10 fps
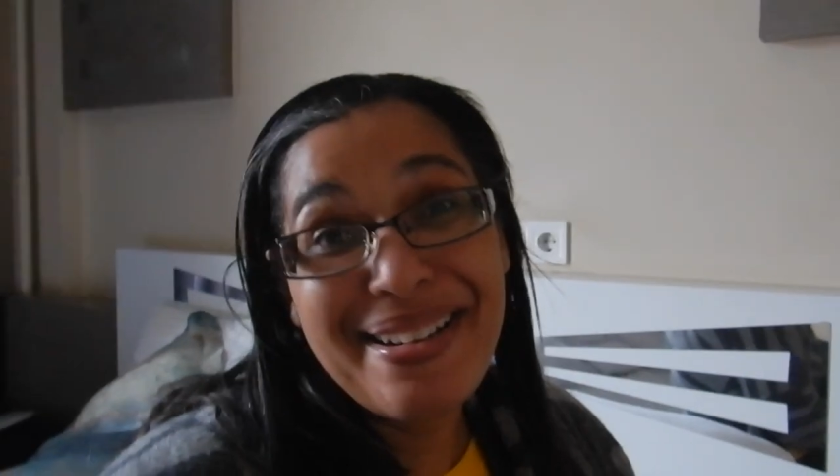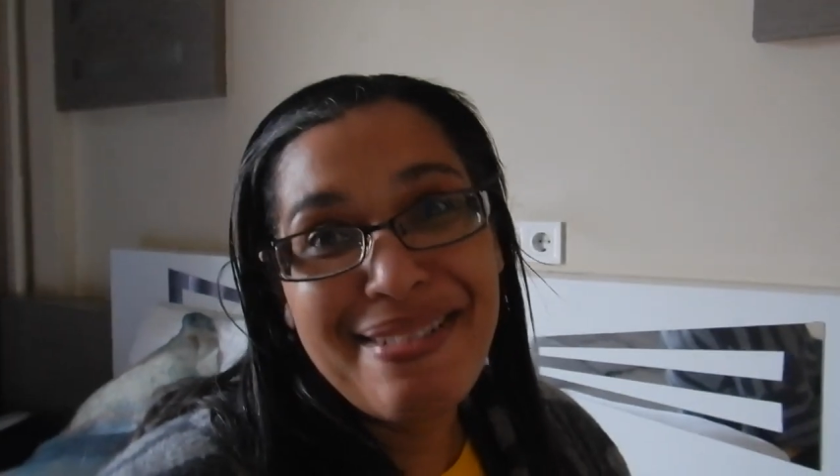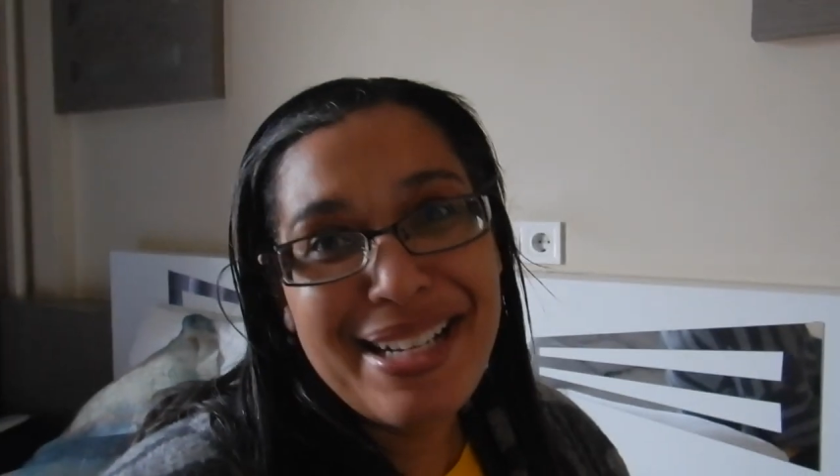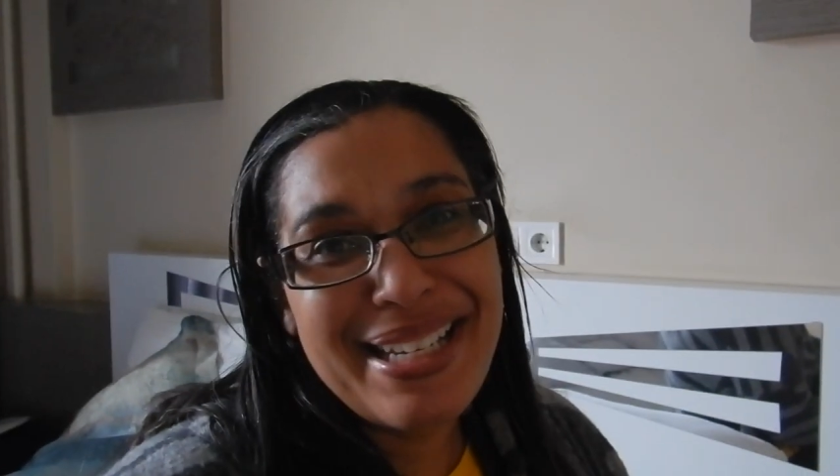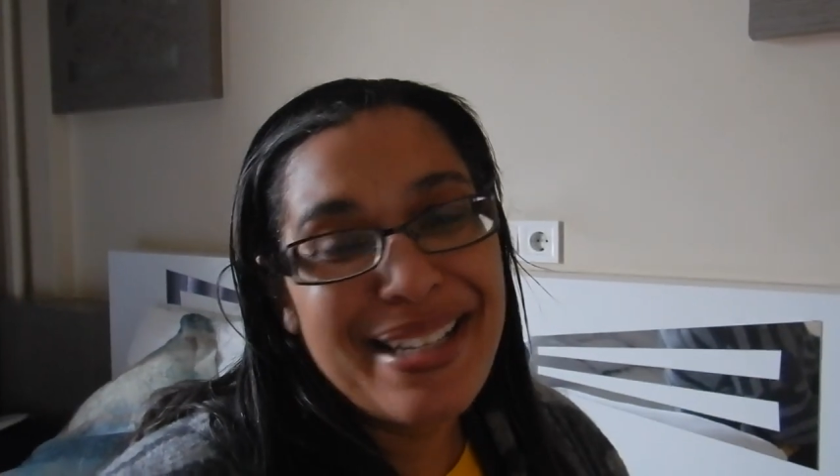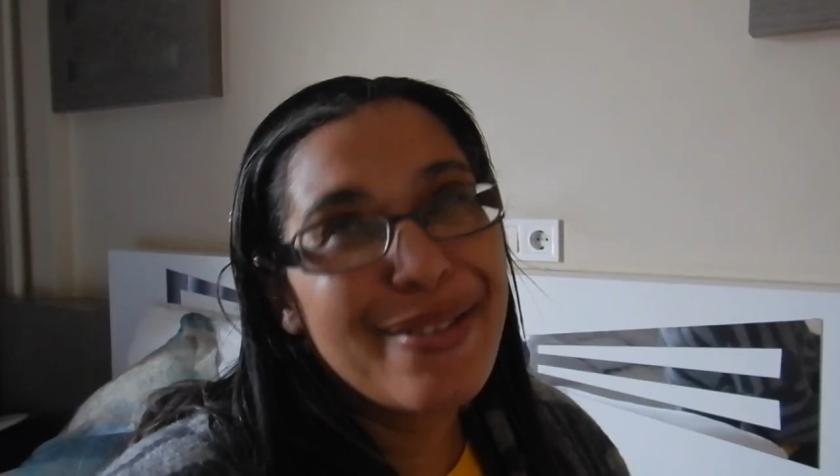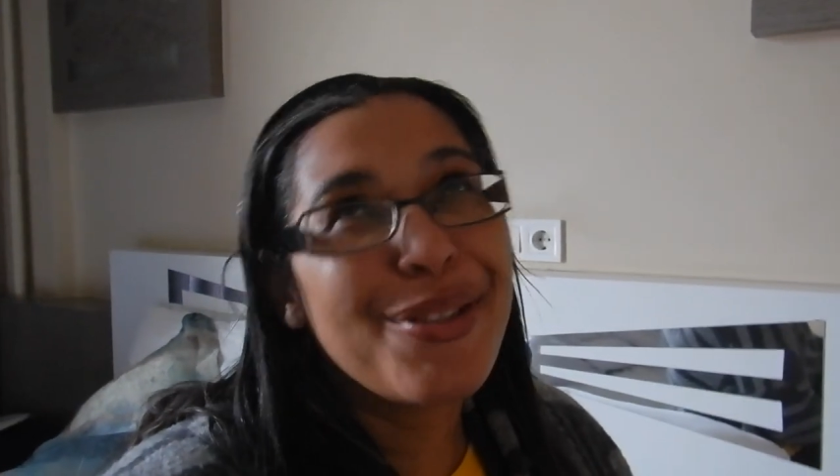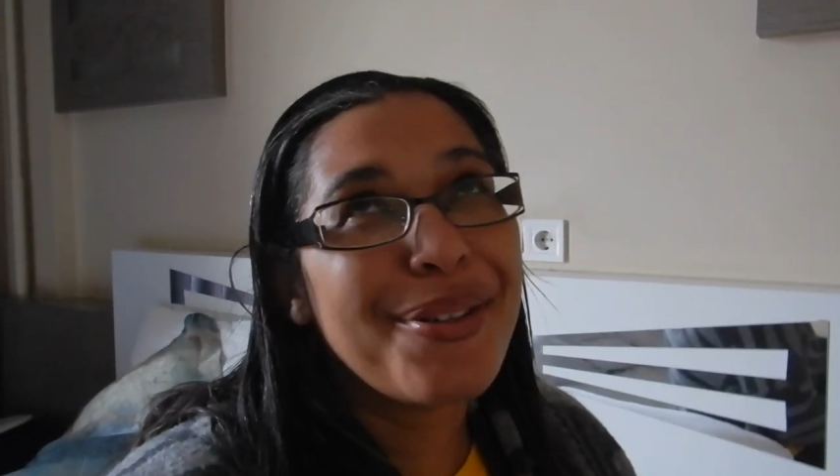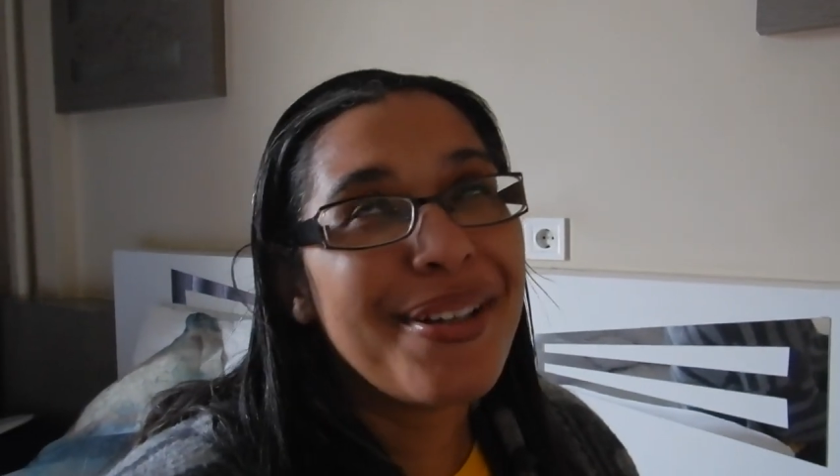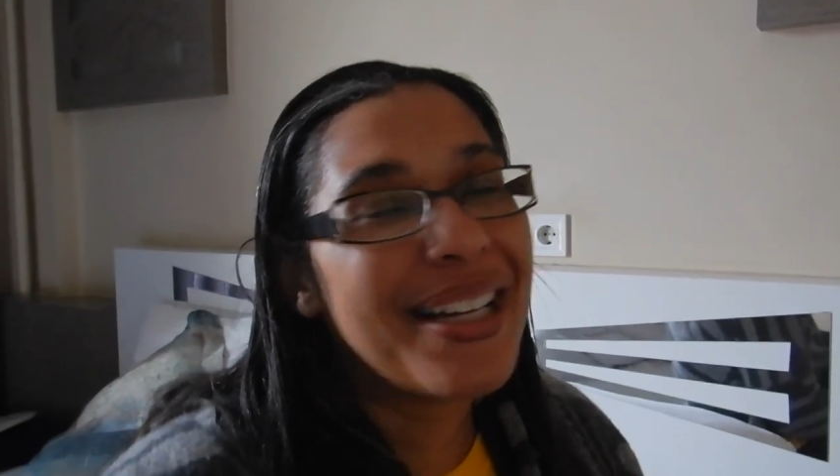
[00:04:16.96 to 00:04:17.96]
no idea.
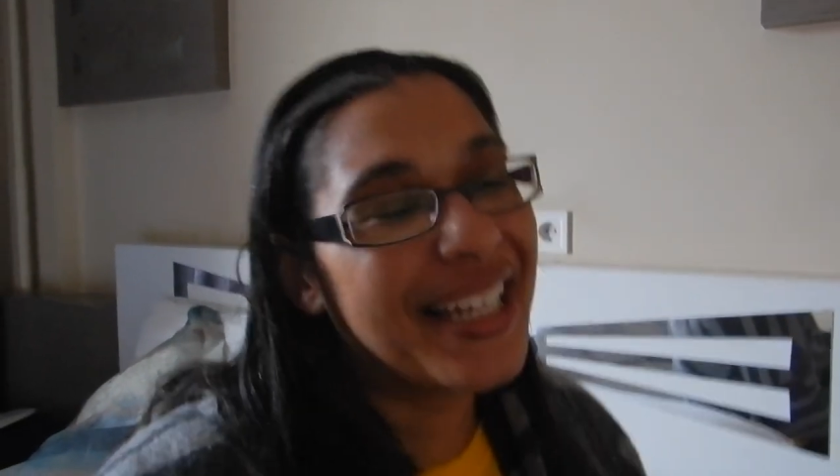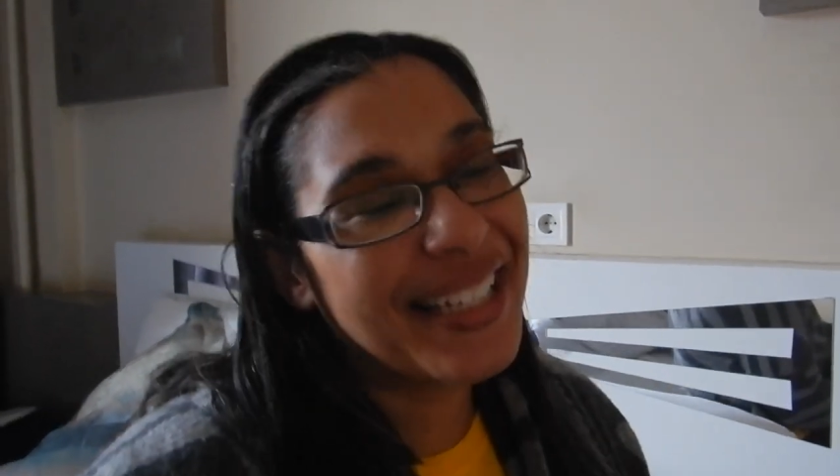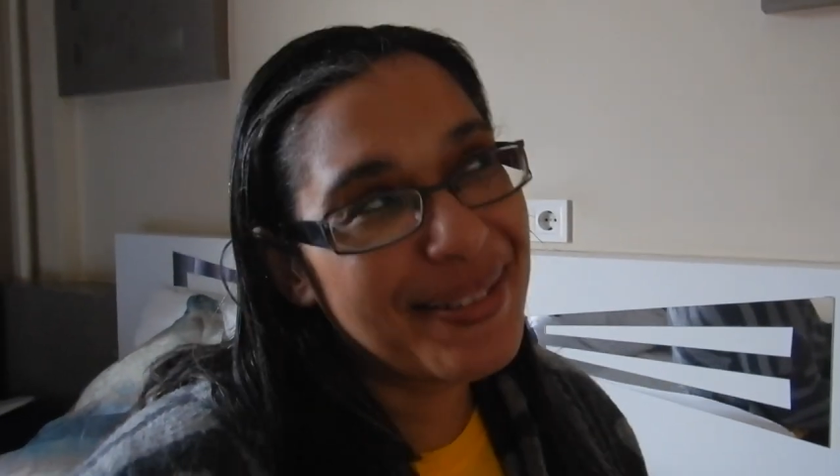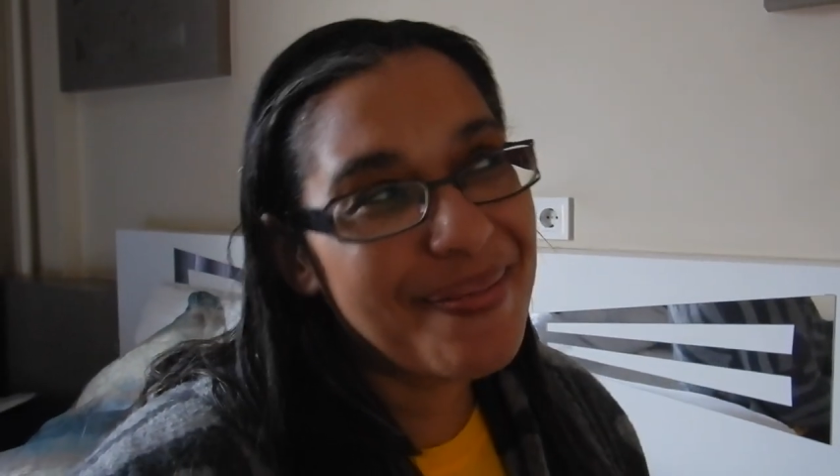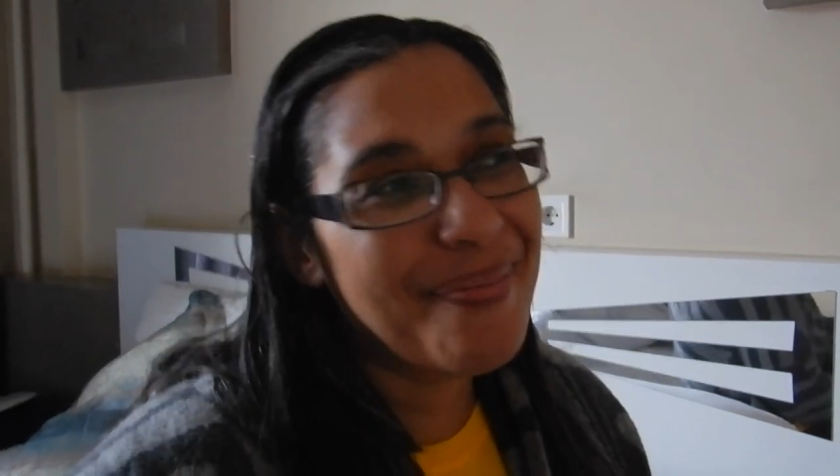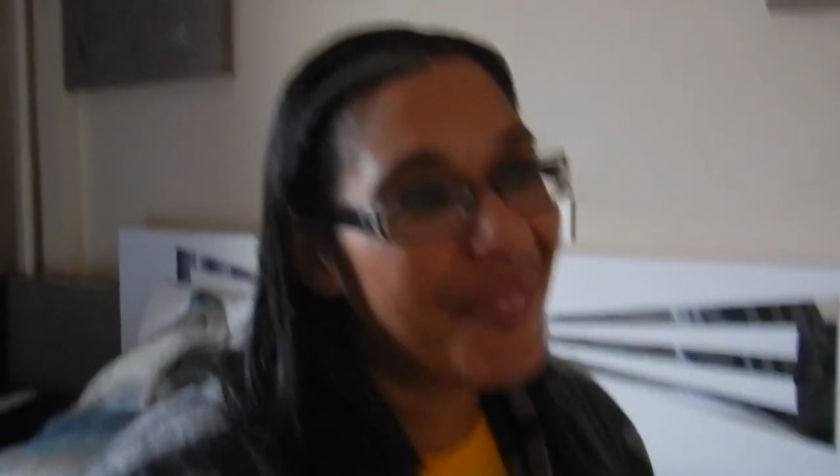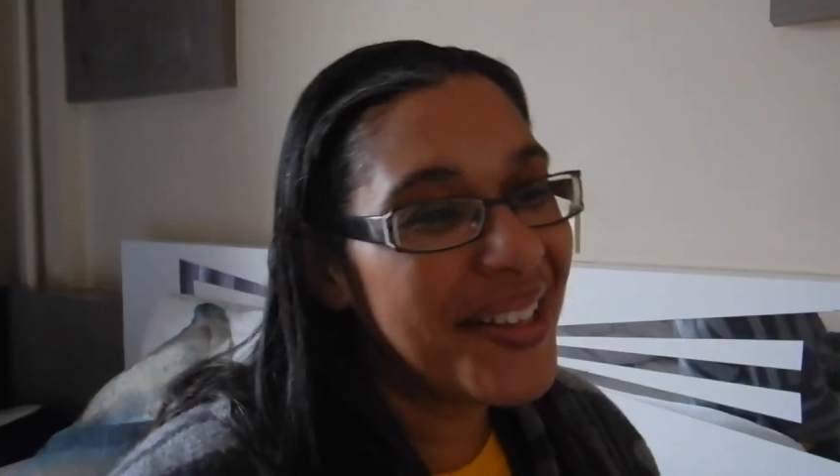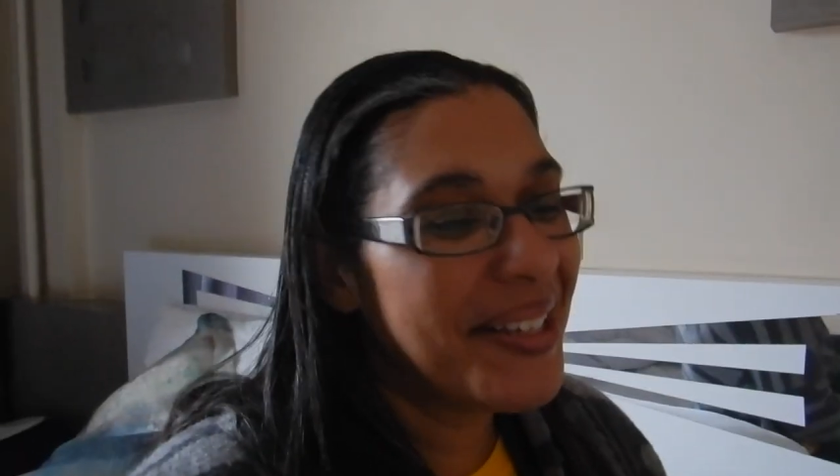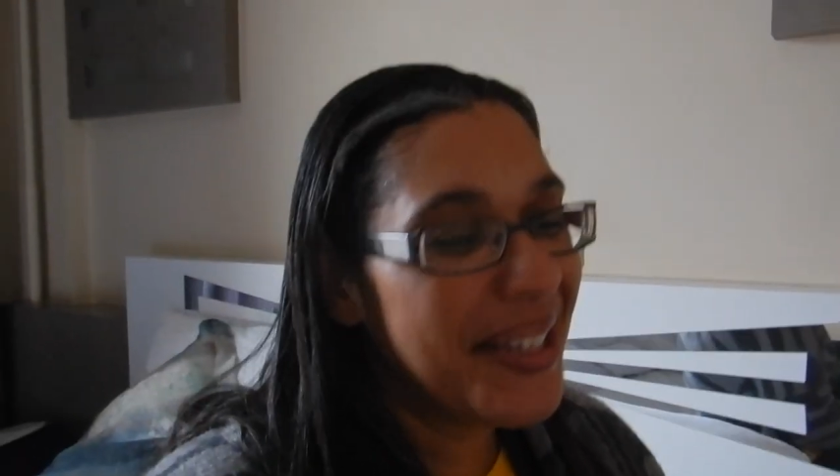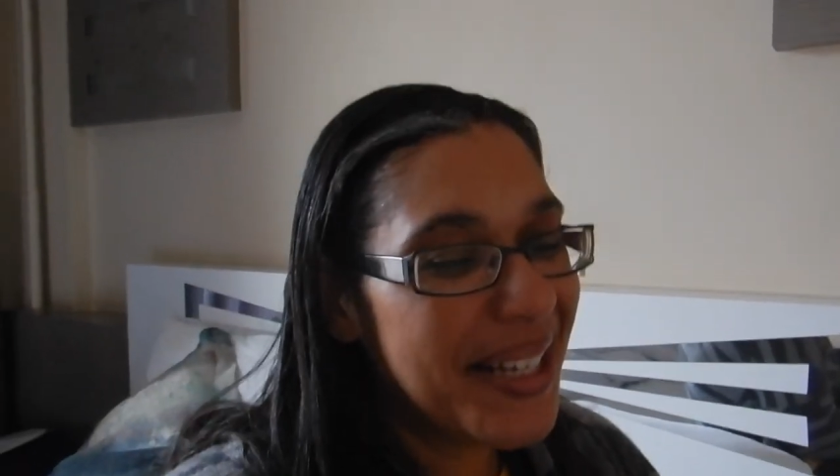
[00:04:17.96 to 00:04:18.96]
So
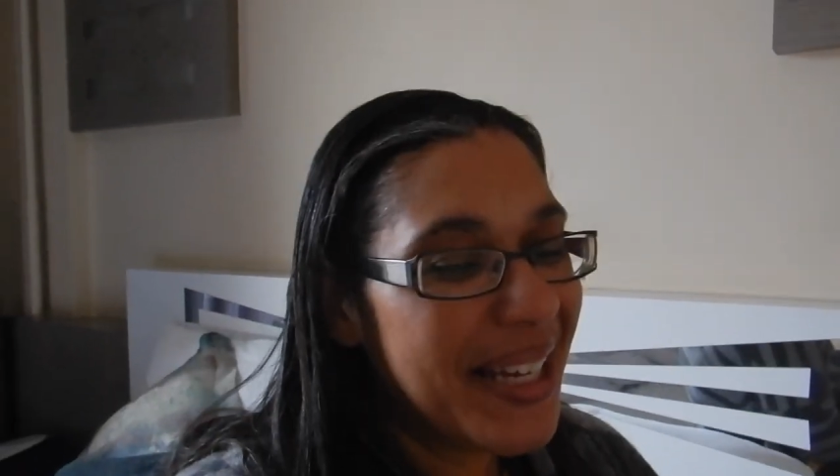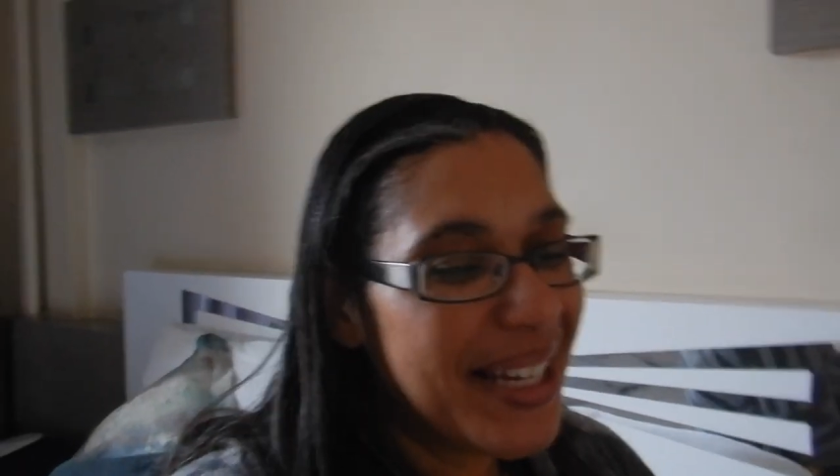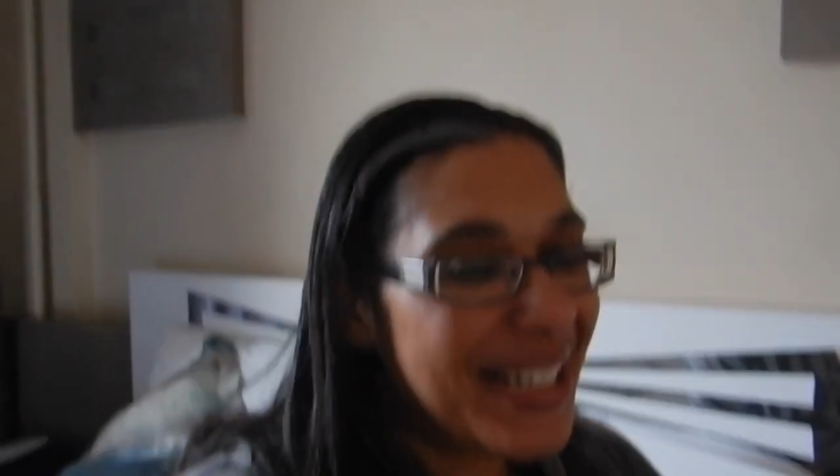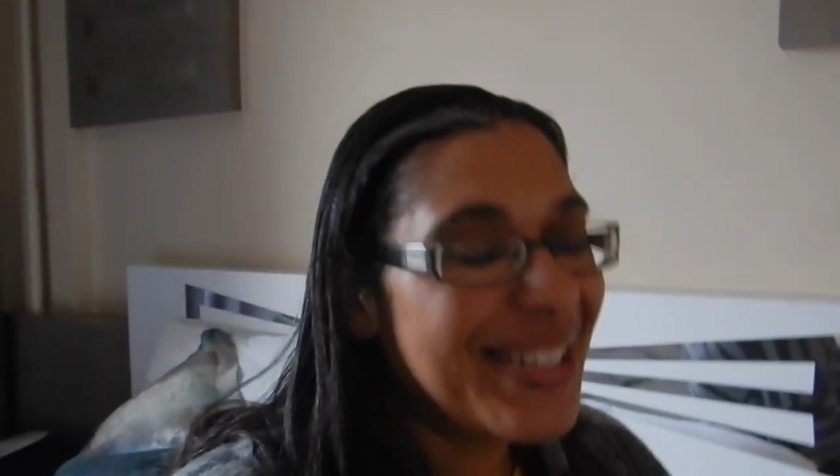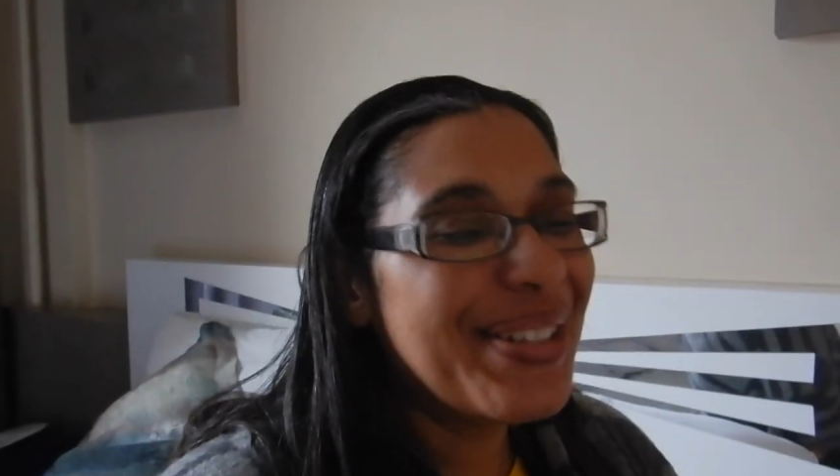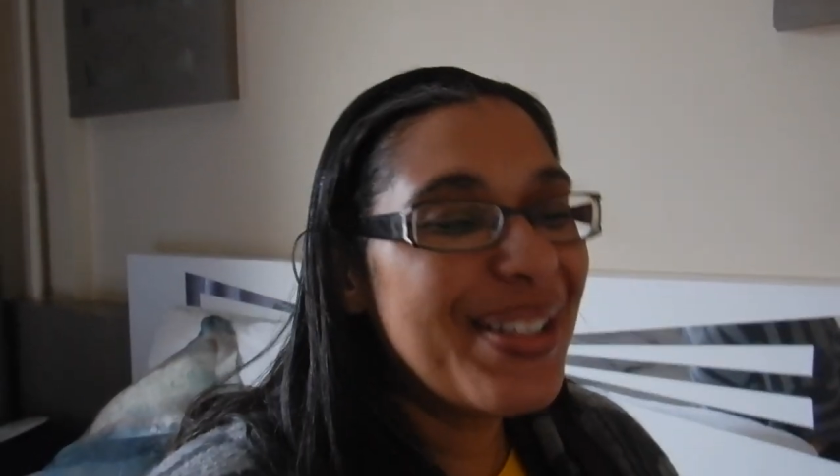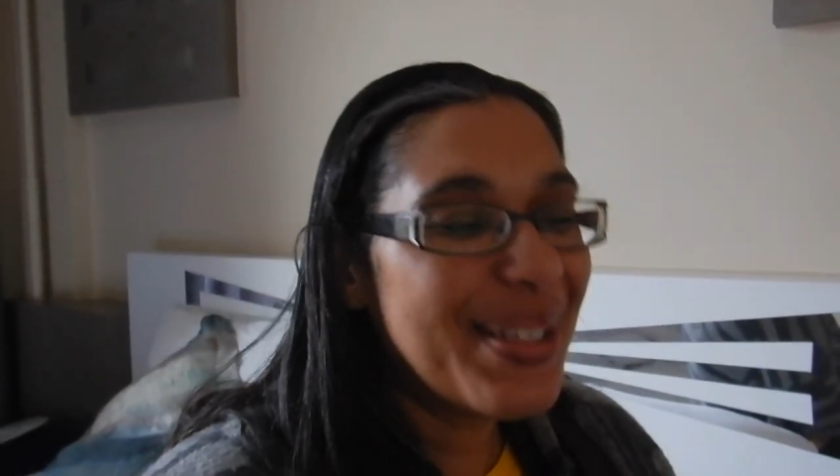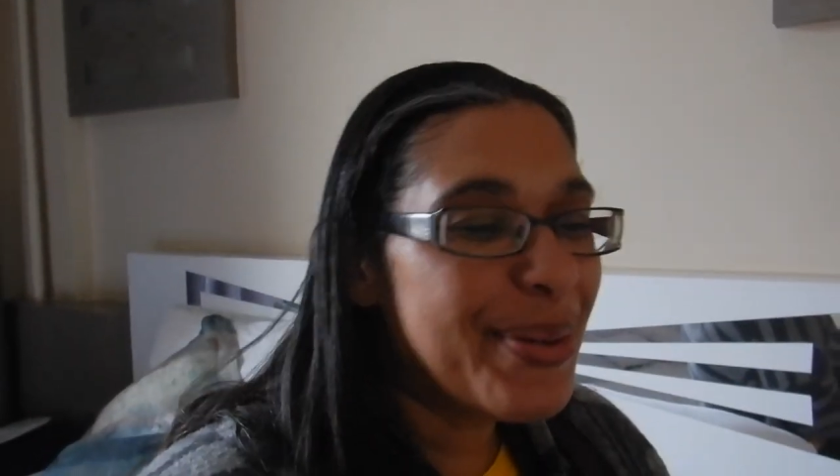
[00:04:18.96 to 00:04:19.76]
should the